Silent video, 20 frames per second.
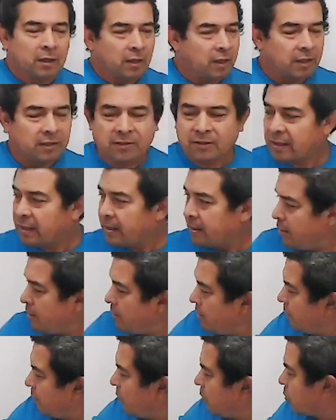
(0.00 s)
Inside
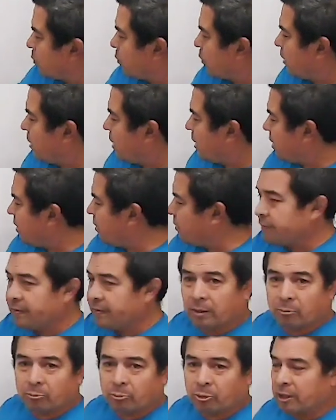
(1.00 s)
here, of course, we're going to have
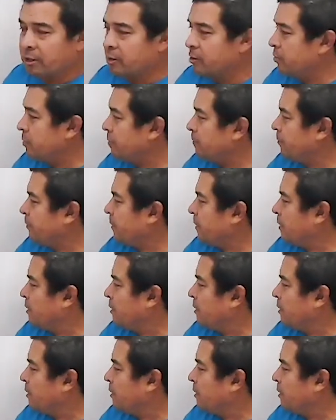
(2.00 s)
a compressor.